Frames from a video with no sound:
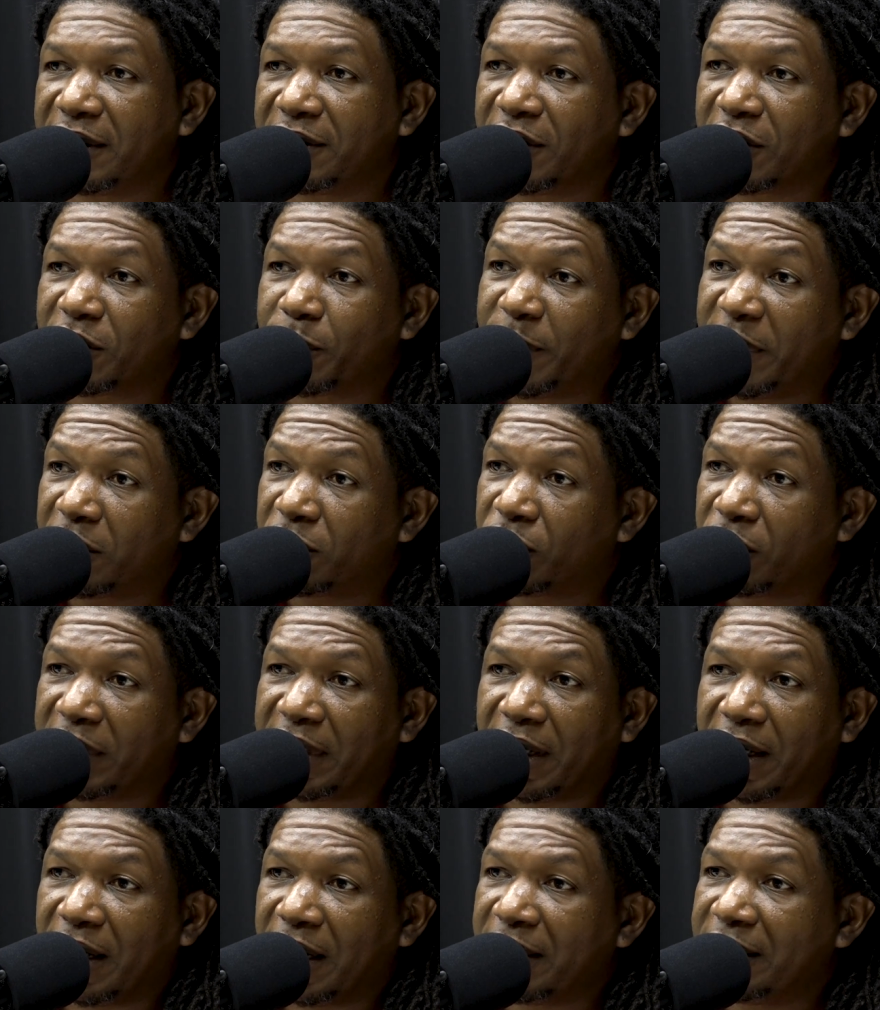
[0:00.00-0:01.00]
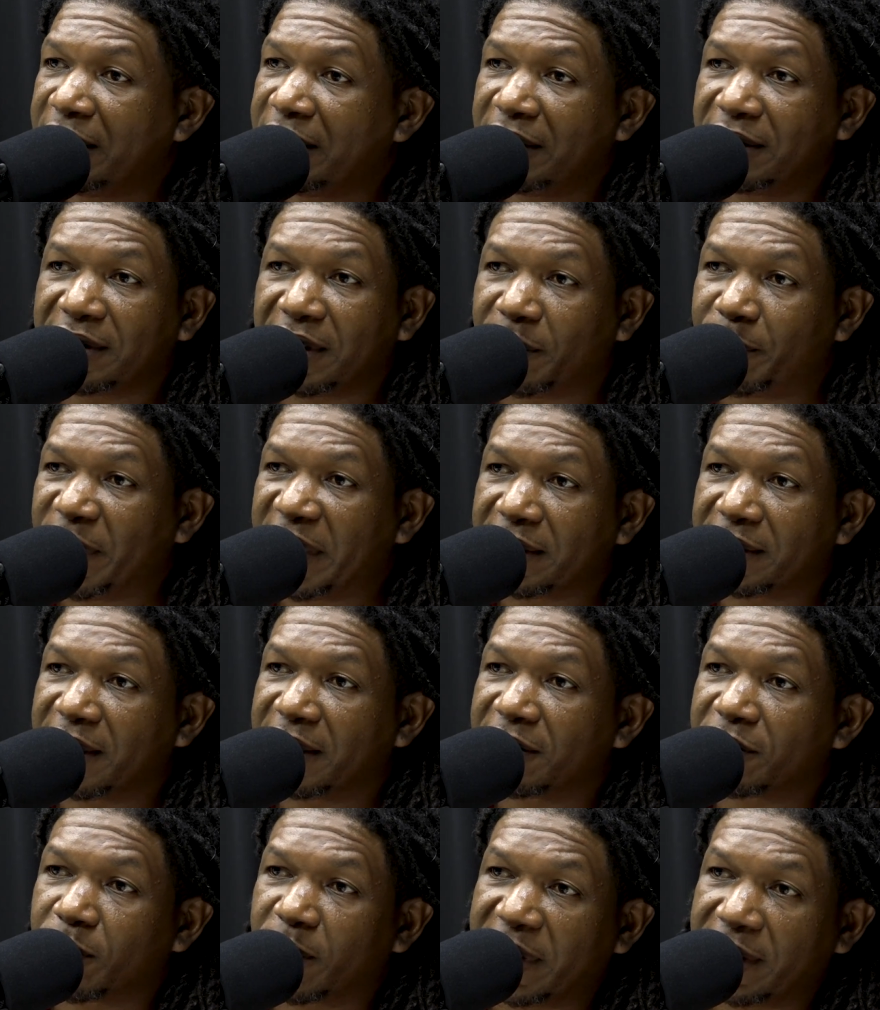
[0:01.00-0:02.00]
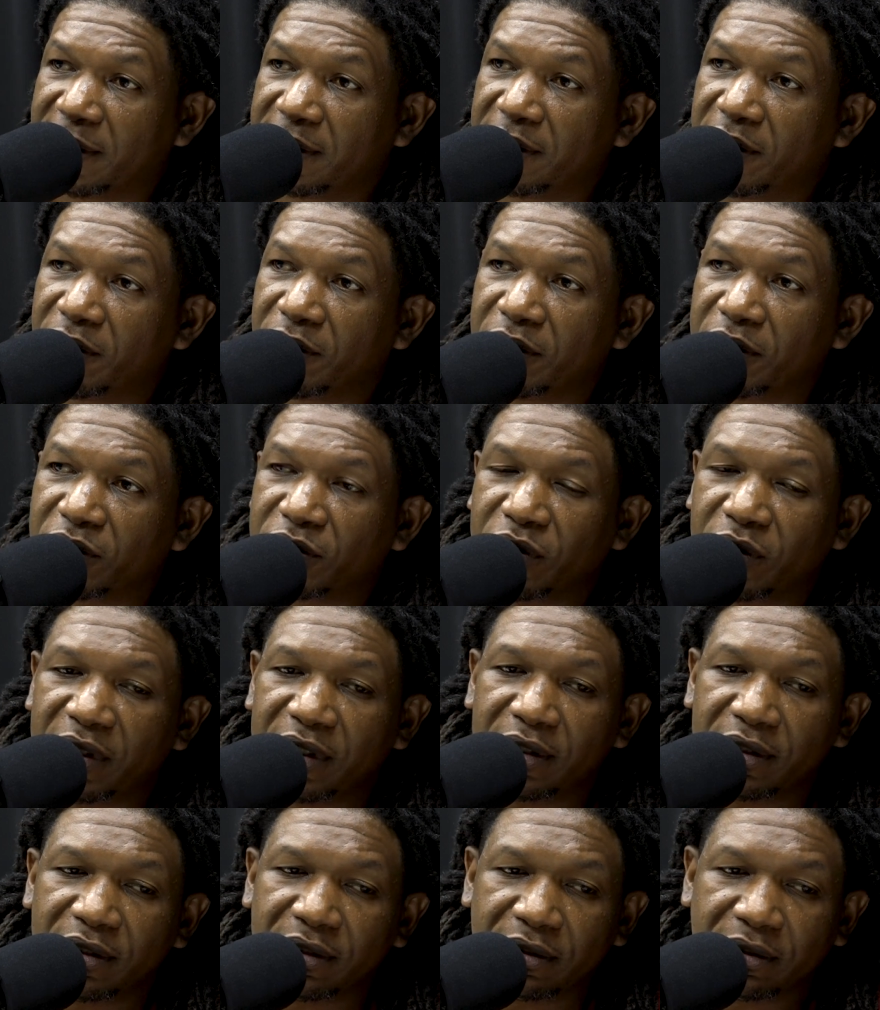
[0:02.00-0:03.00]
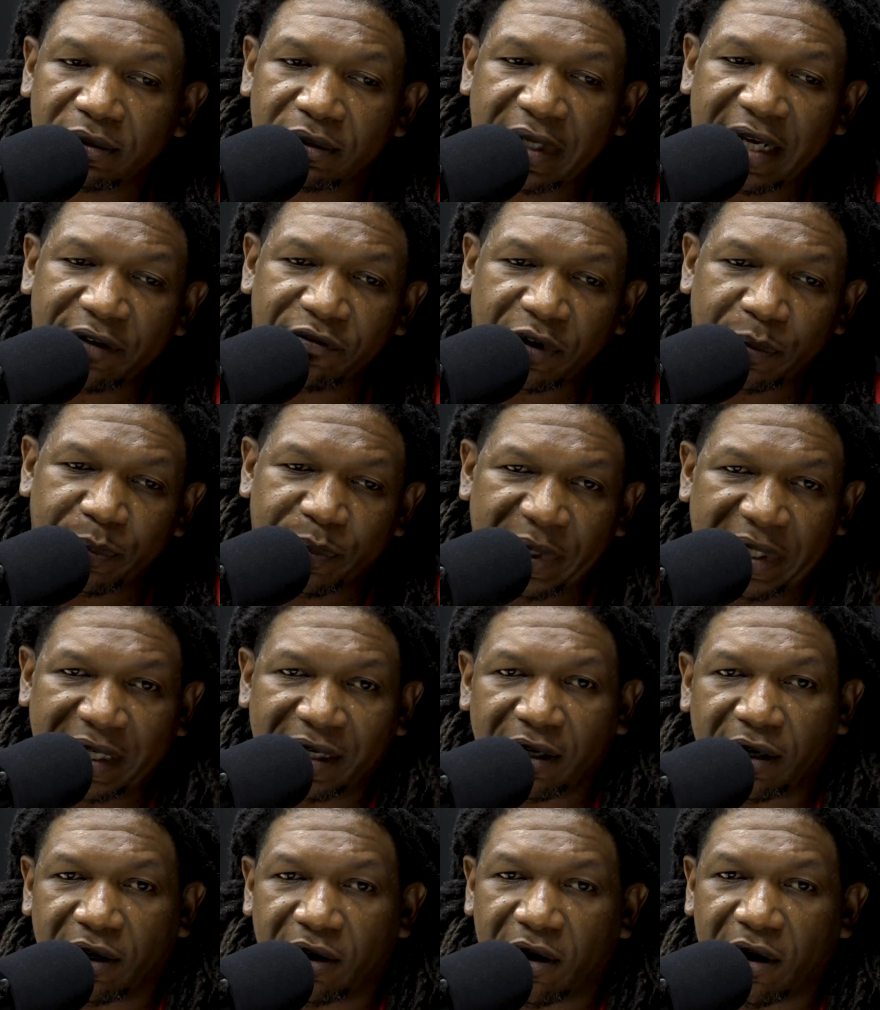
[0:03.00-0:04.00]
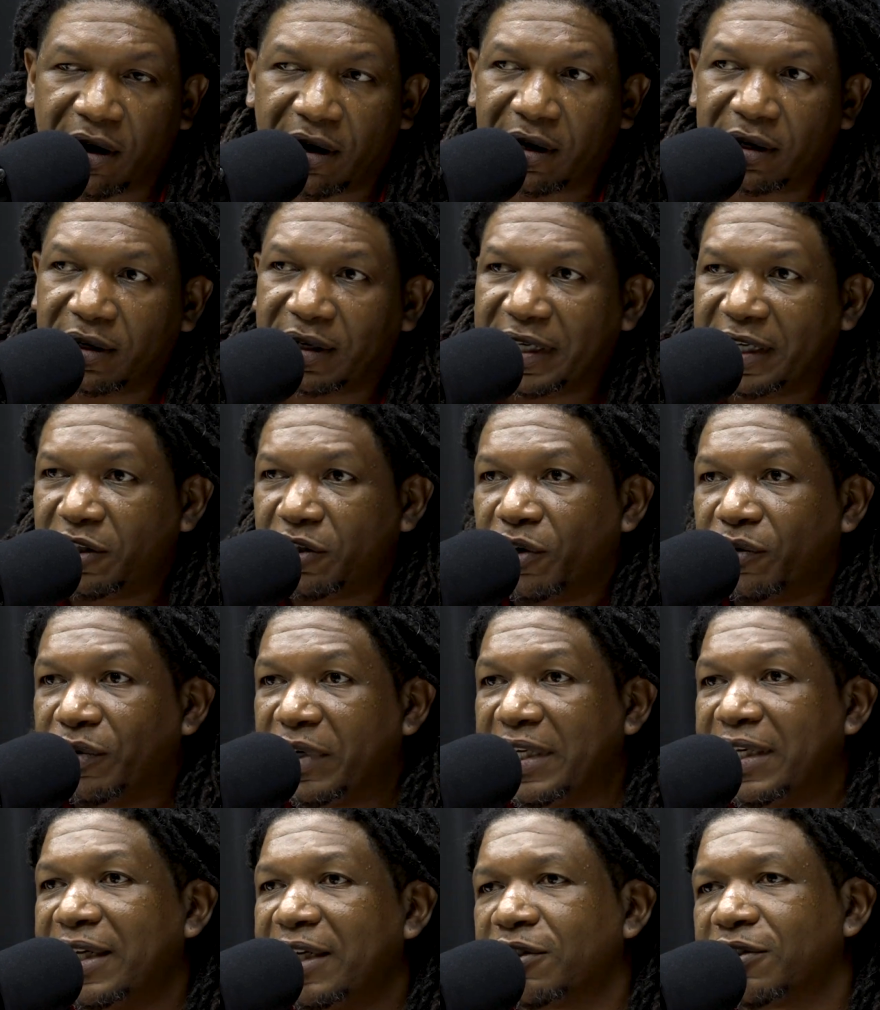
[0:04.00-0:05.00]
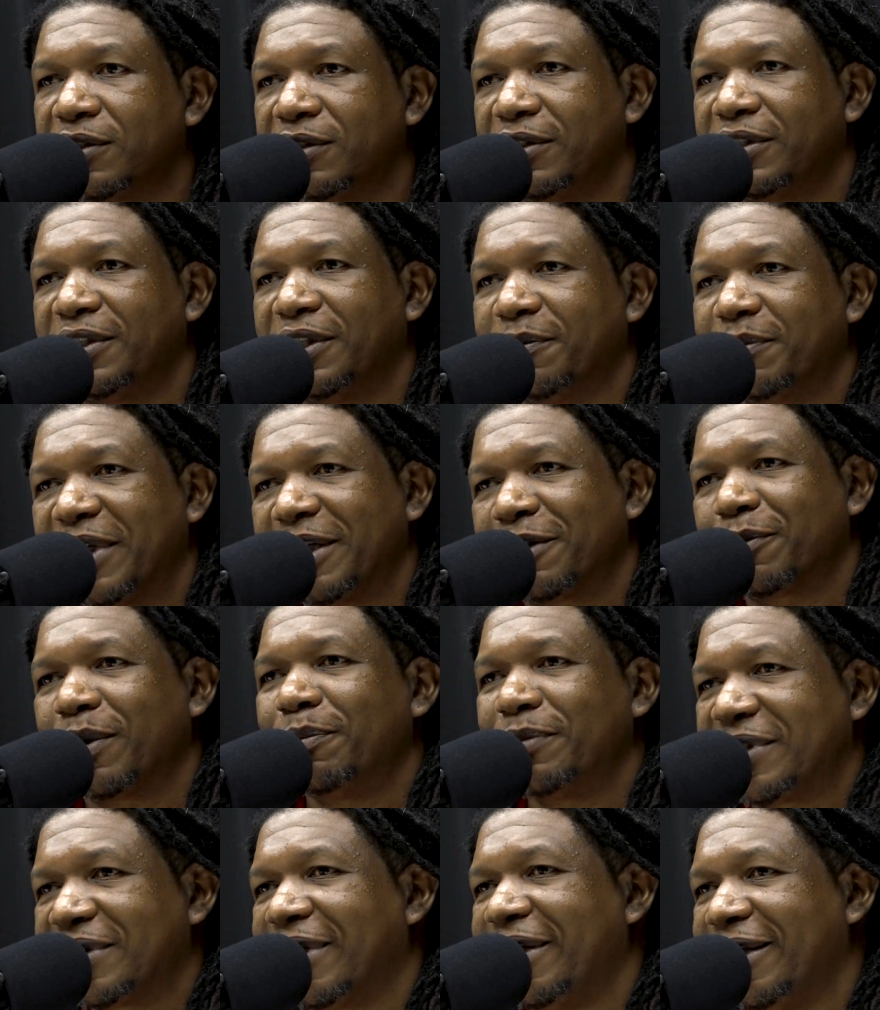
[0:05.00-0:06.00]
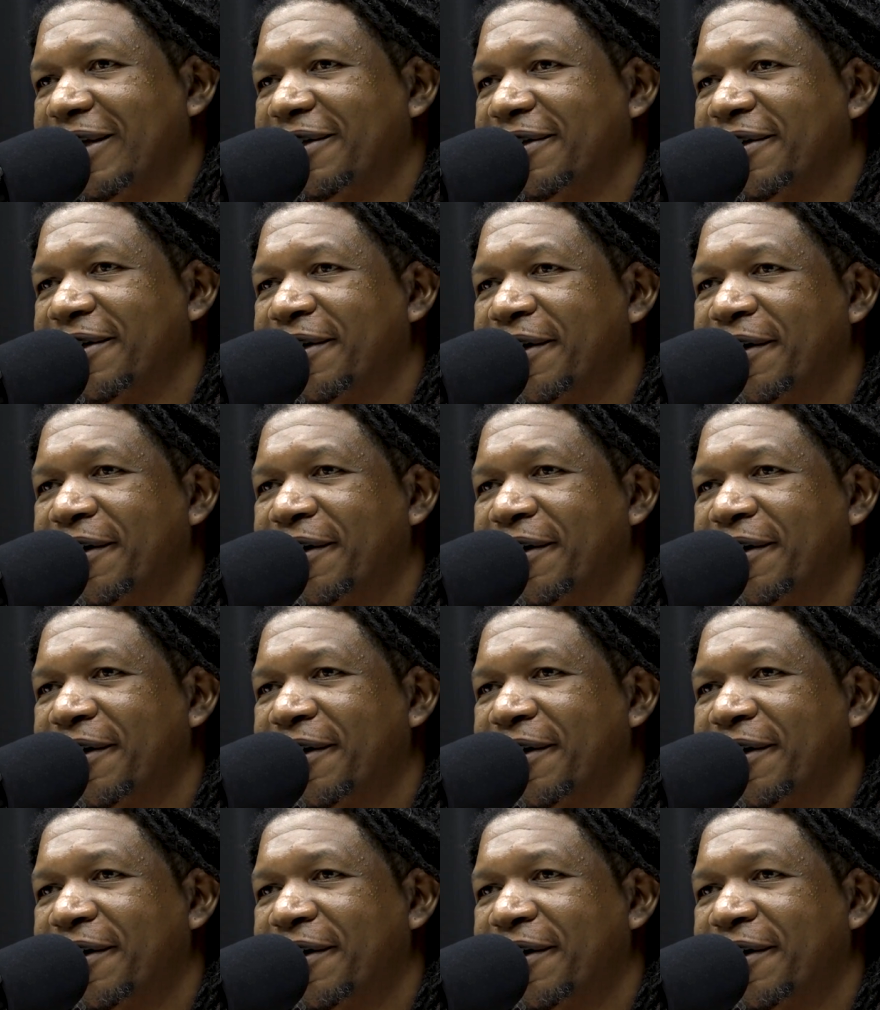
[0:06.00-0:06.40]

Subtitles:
and just make sure that all needs are met as well. You know, you shouldn't ever be in a corner in your relationship. That's what I'm saying.